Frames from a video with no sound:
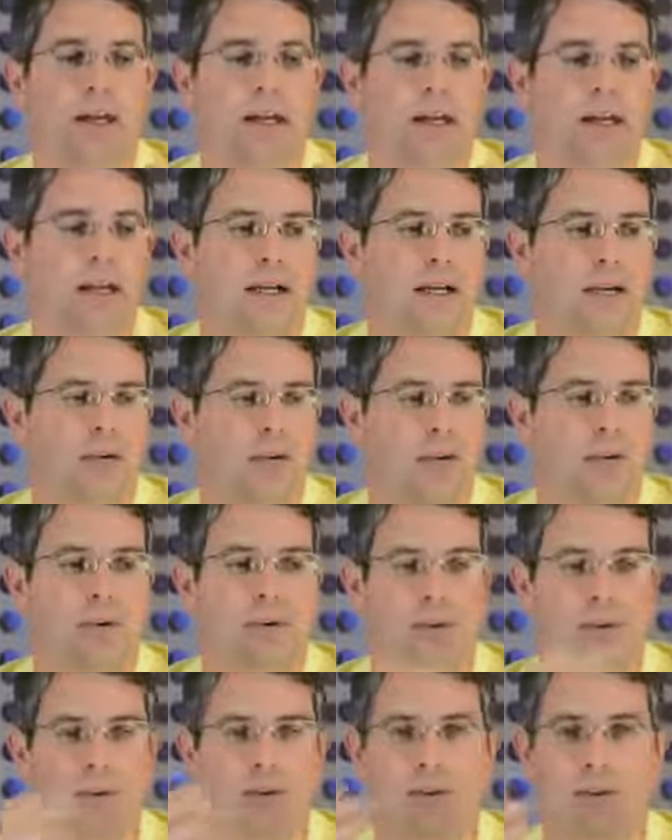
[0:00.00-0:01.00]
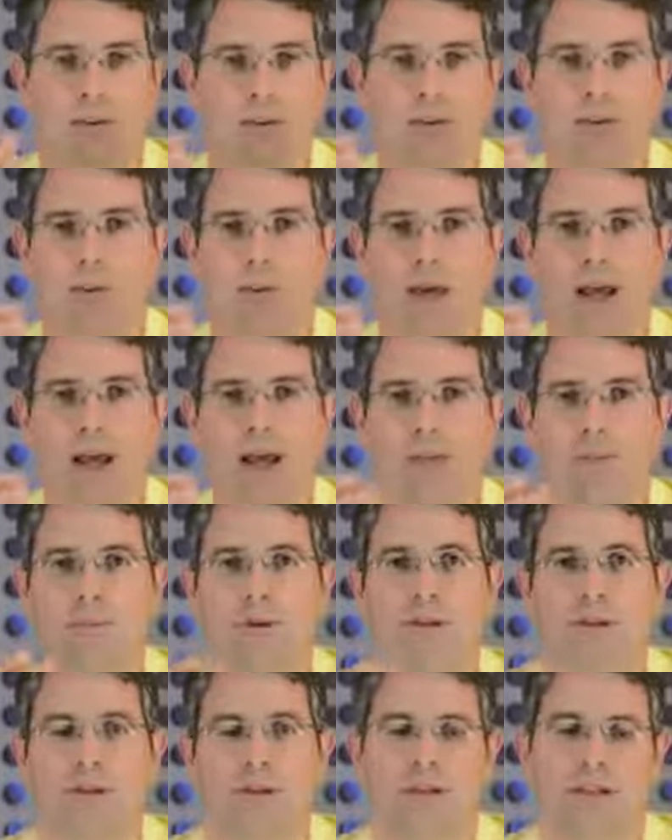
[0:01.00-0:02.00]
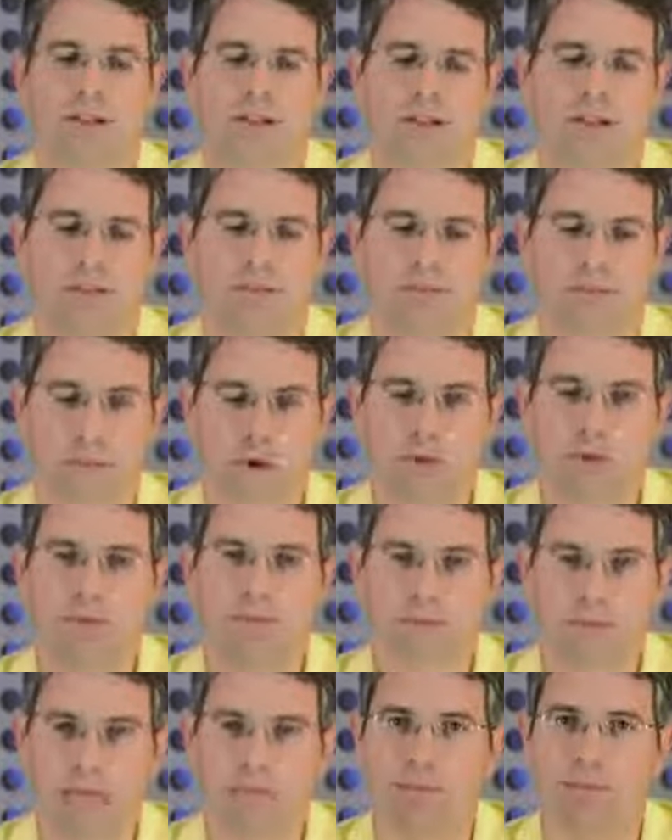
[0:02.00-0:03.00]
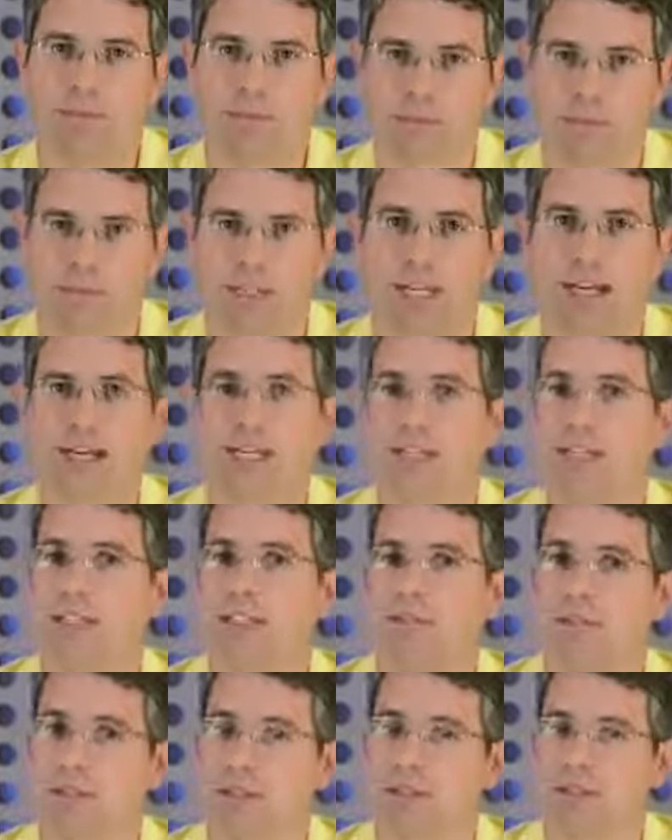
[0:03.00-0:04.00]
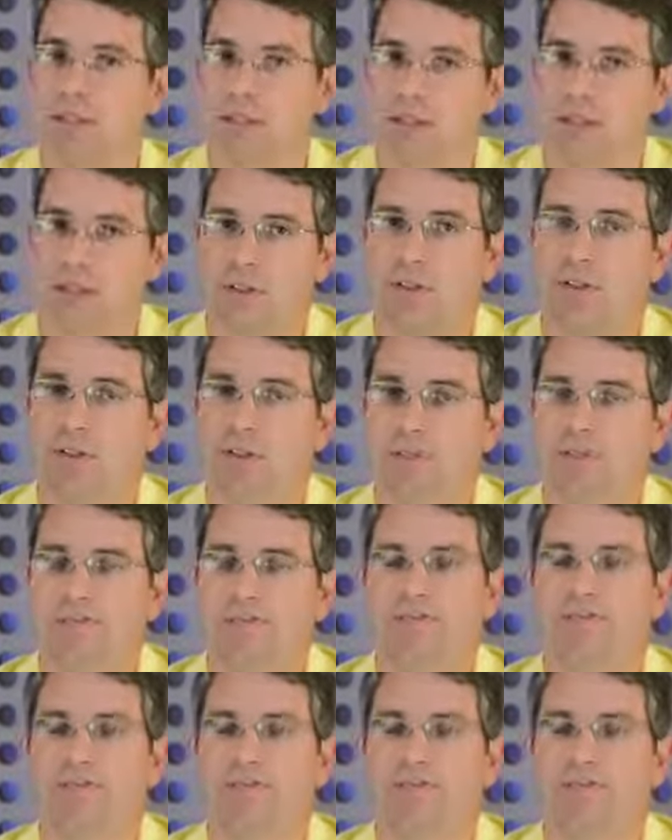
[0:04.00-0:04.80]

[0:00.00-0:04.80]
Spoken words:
proportional to the web, most people do not need to be using this tool.